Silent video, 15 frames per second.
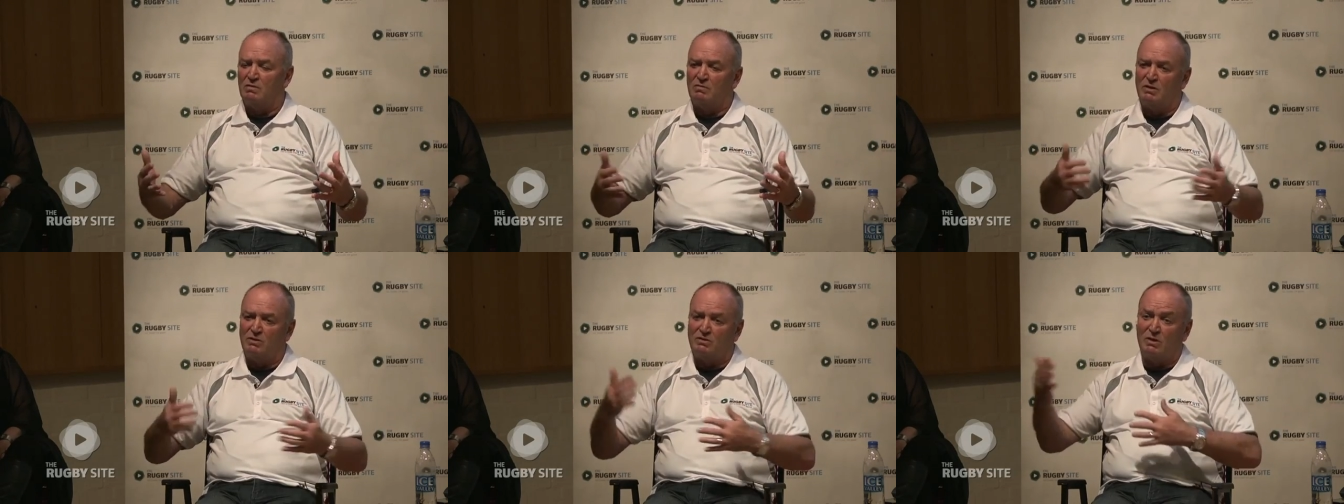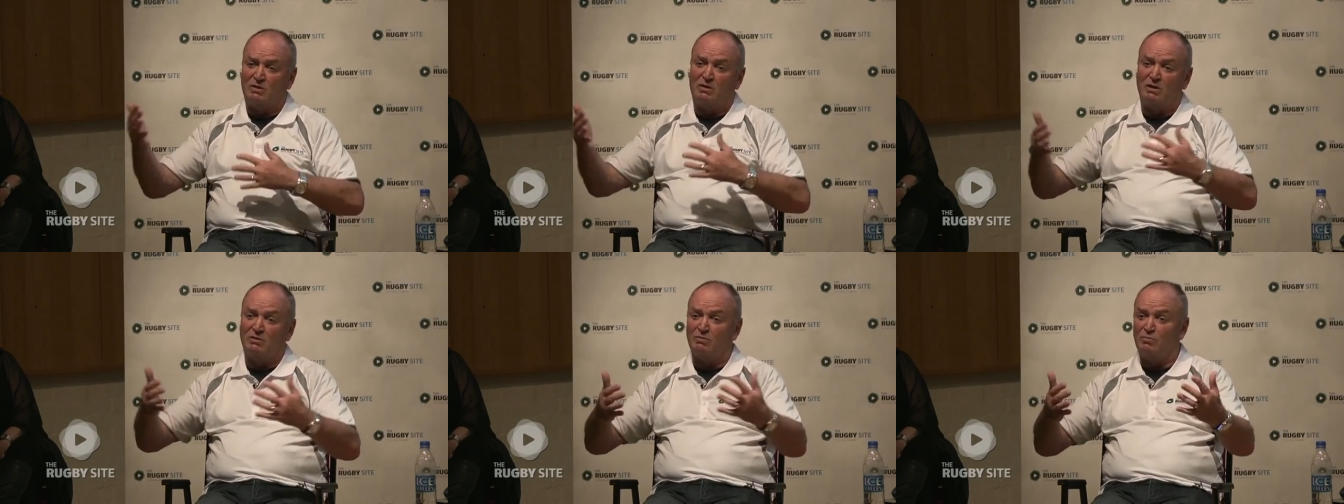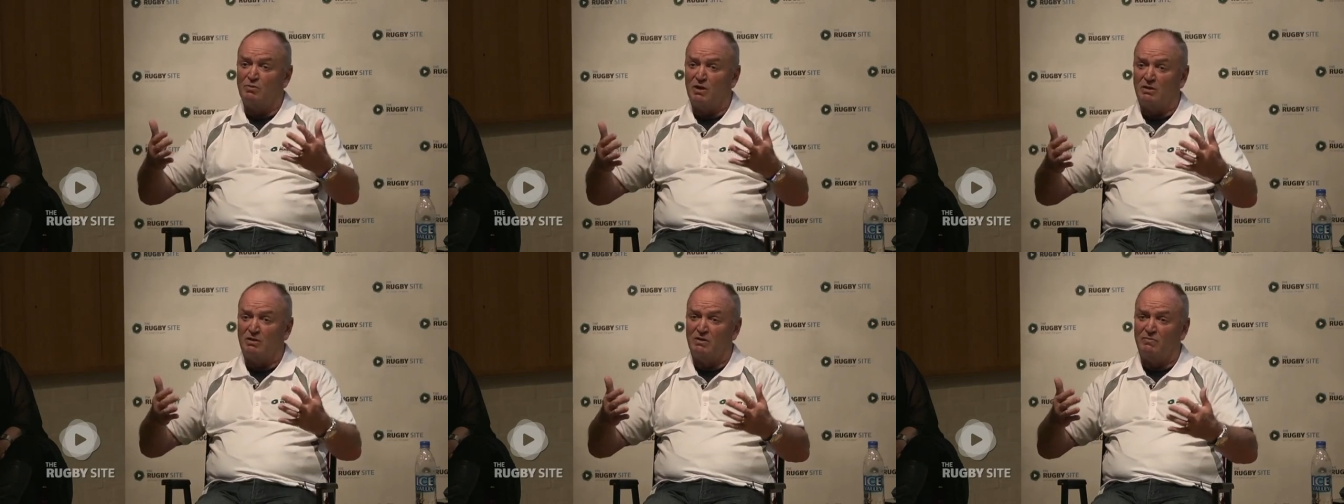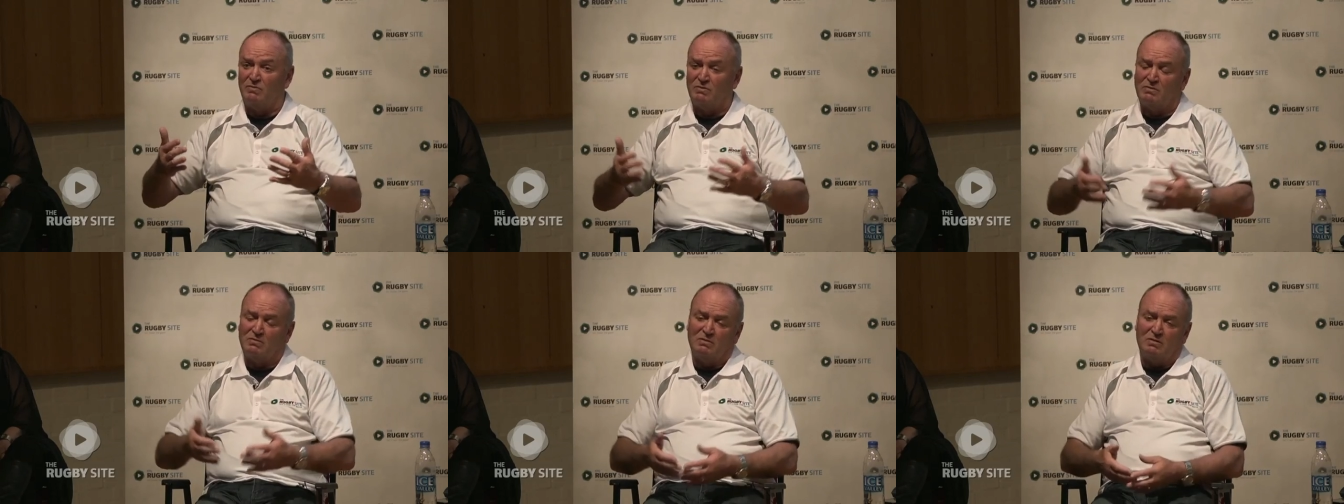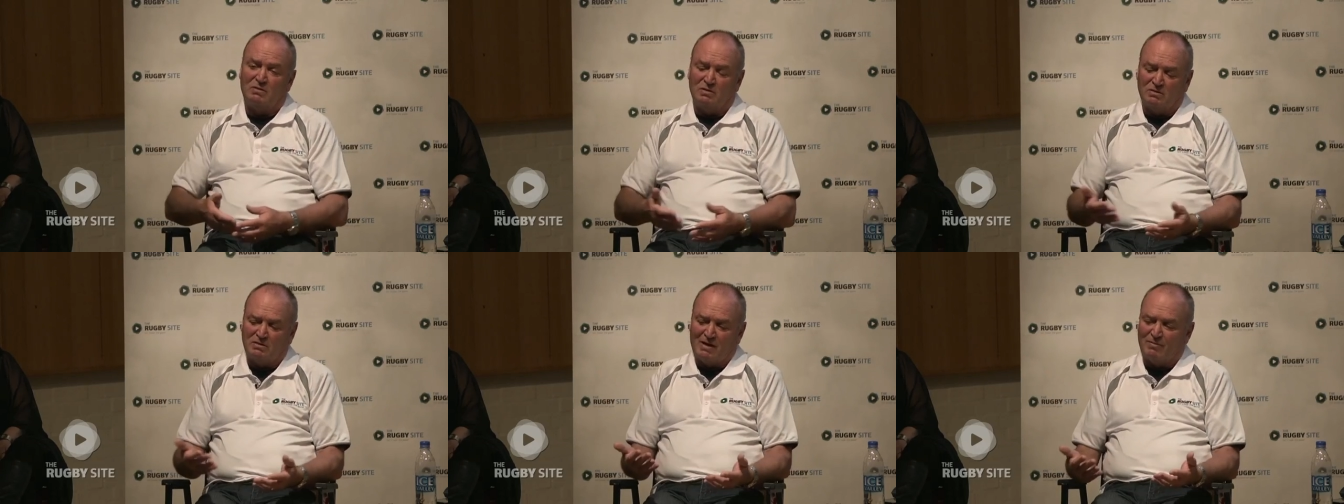Let's set these objectives.
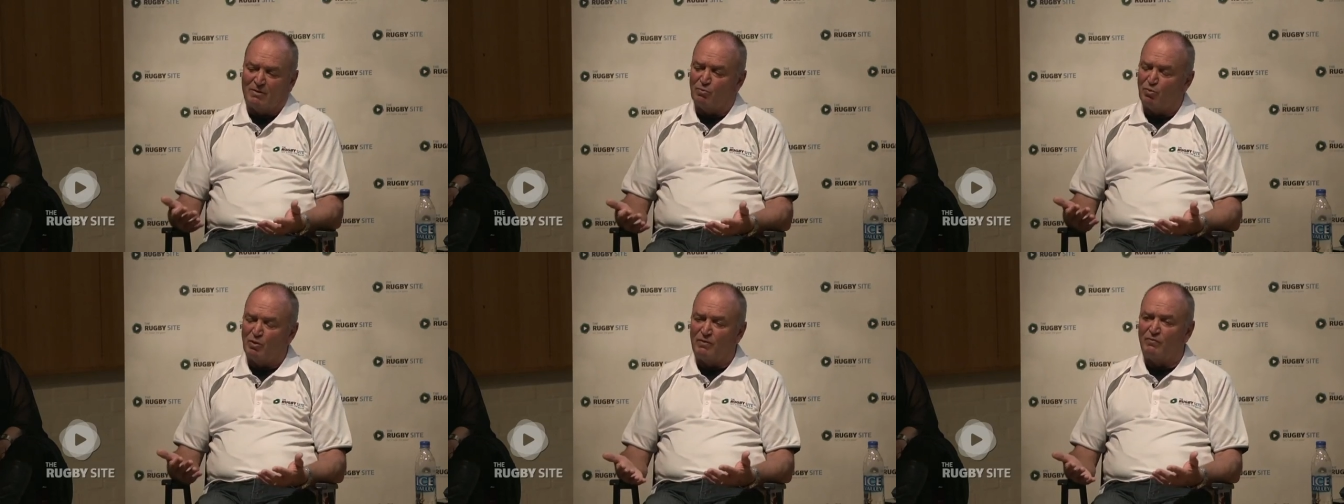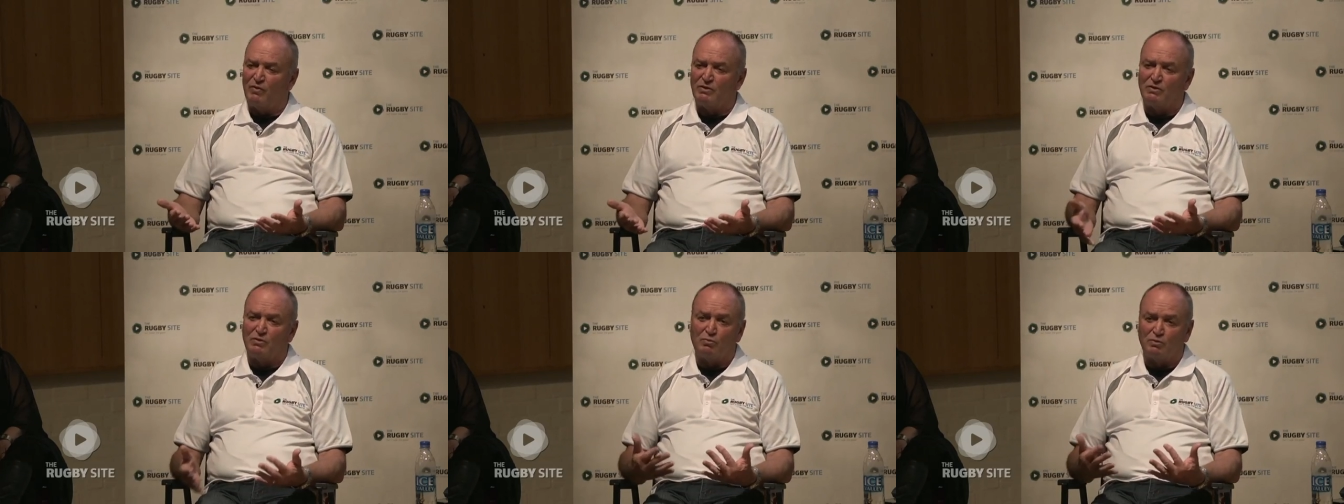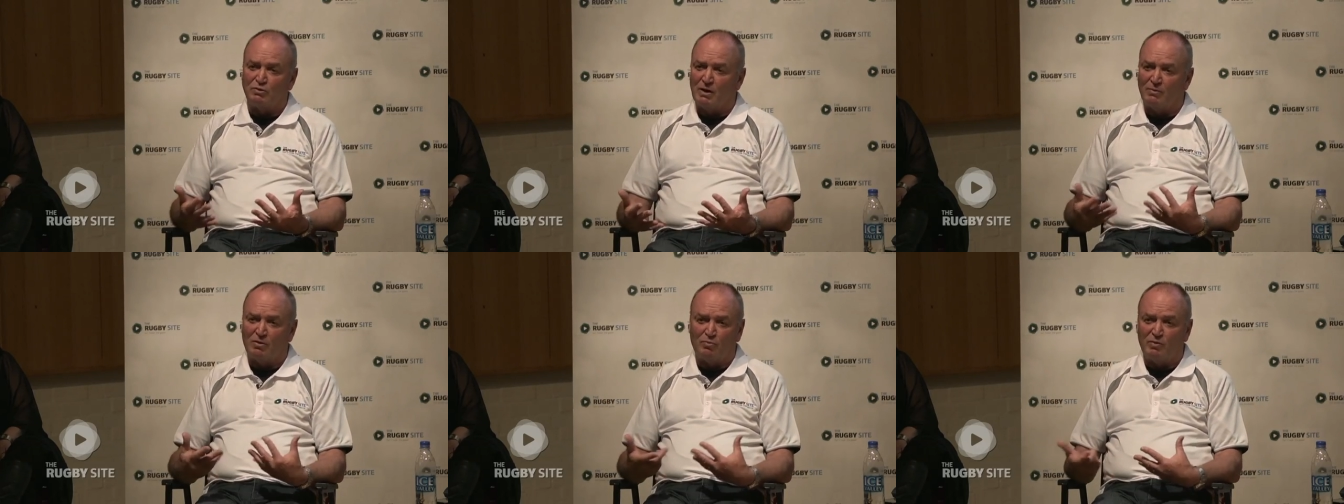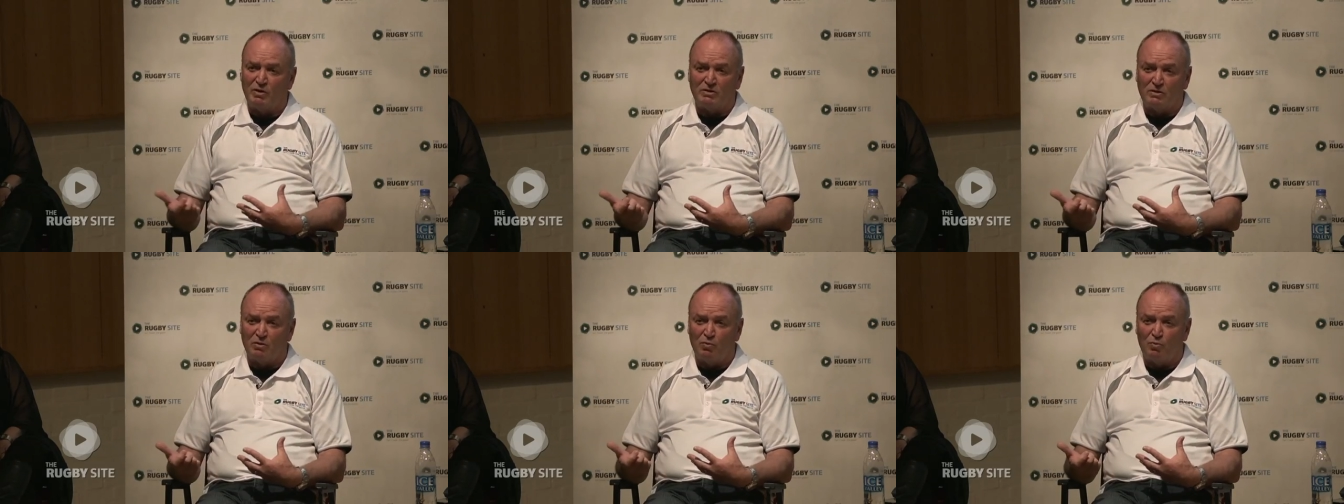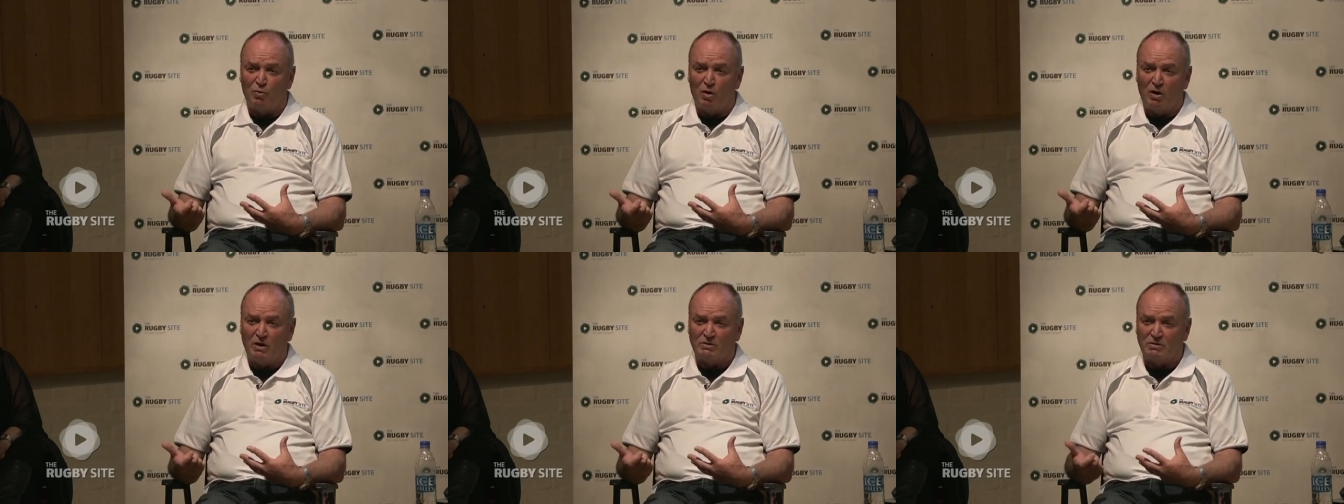Some of them will be physical, some of them will be
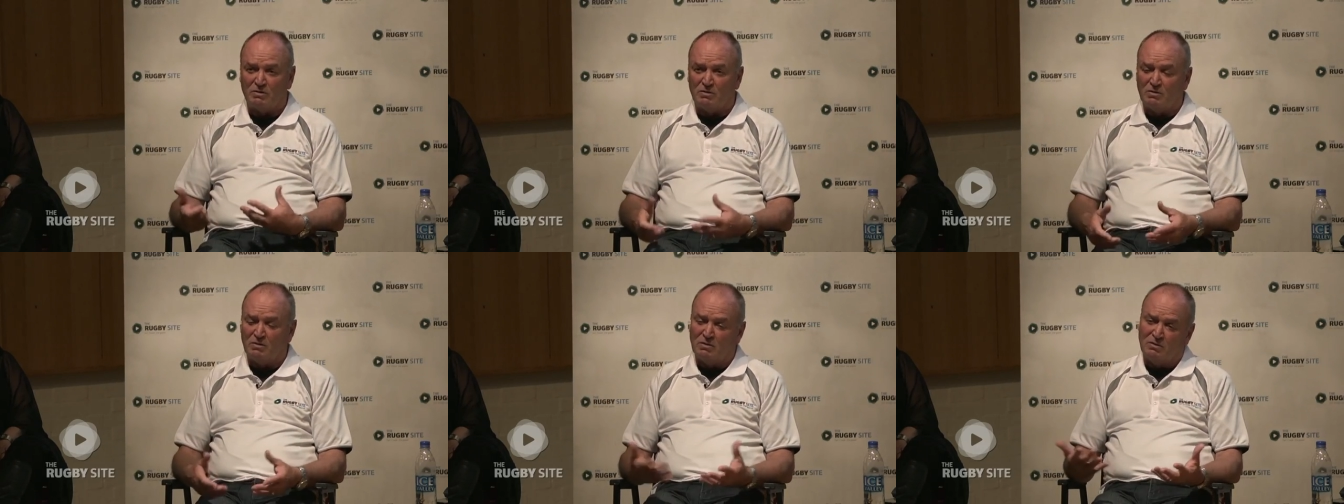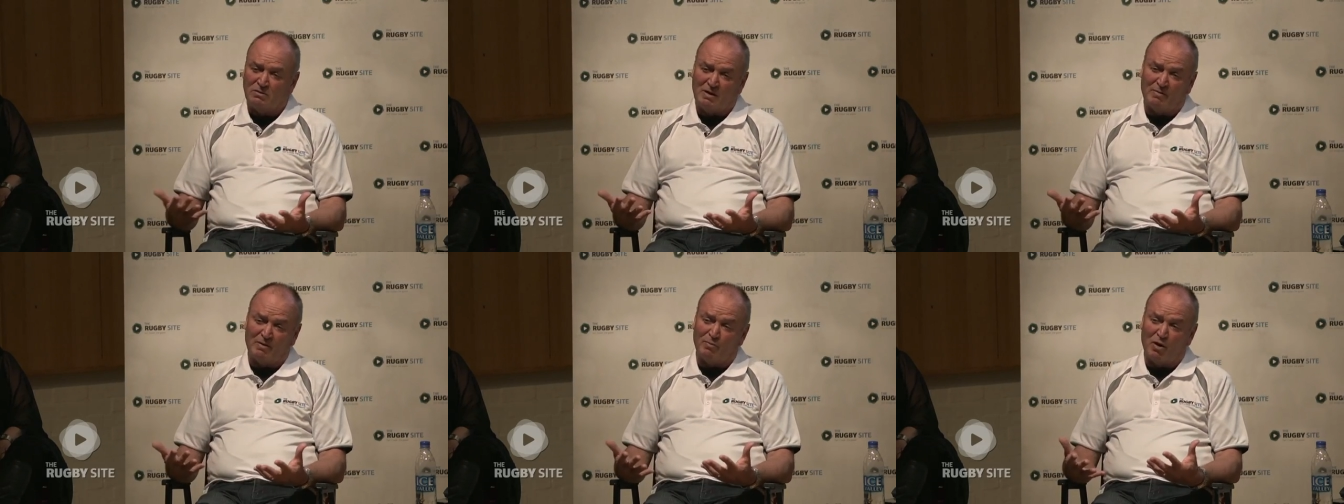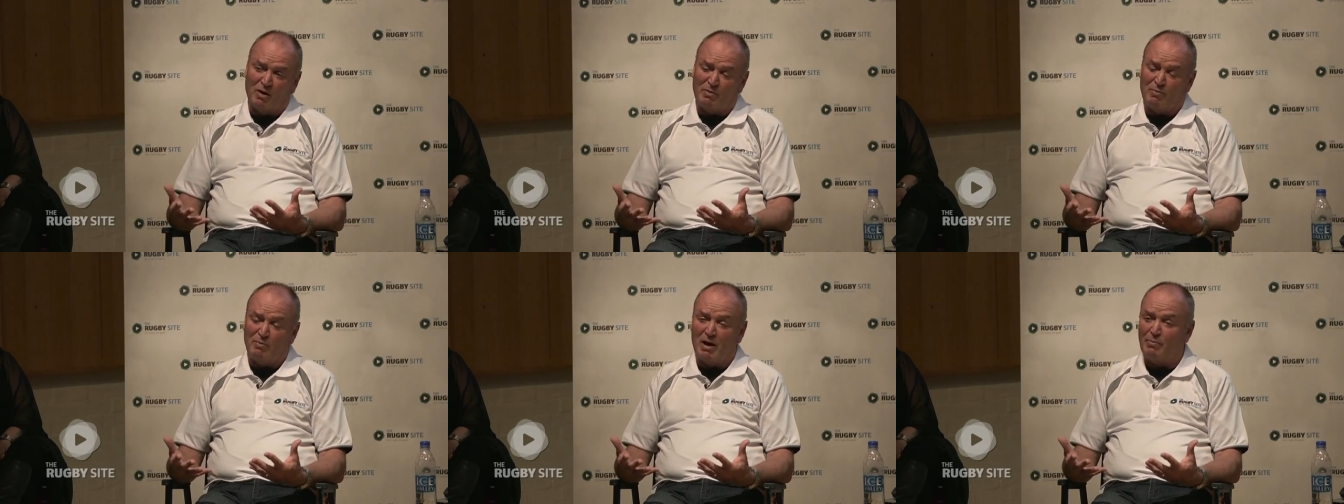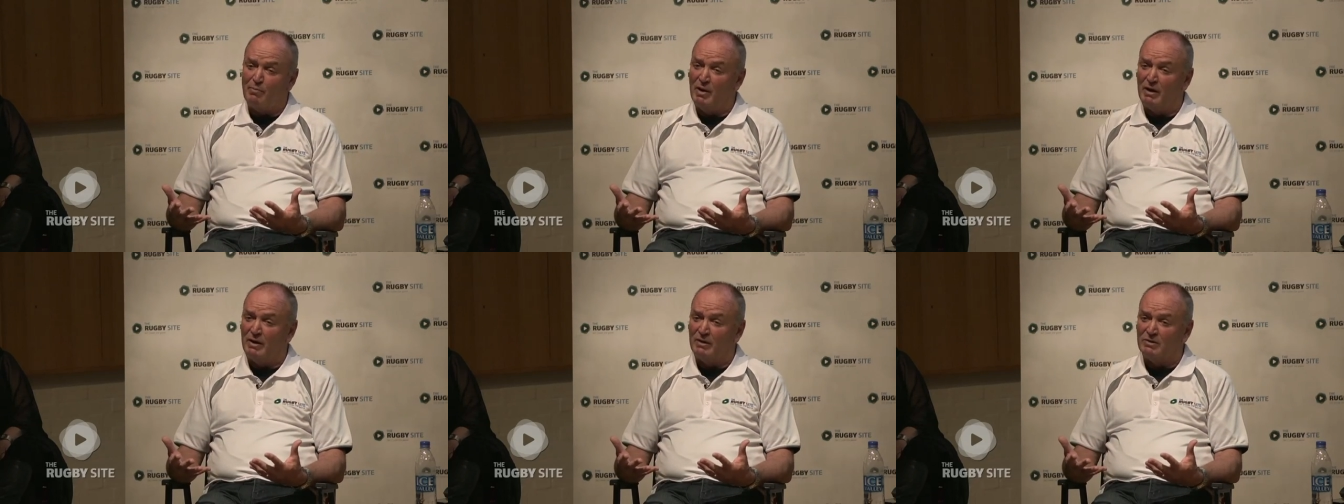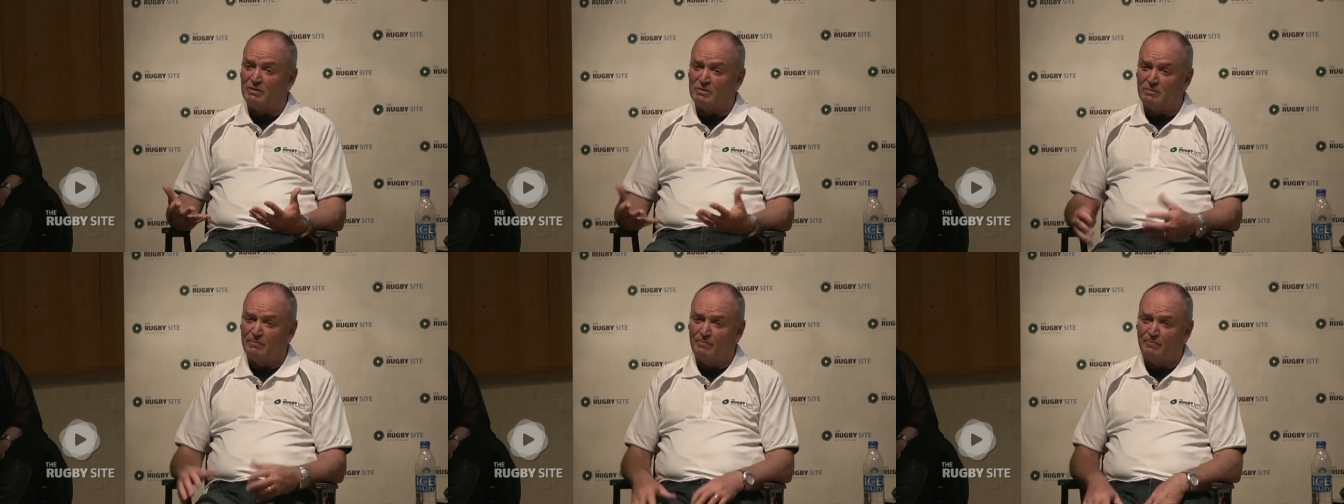skill-wise, some of them might be about balance.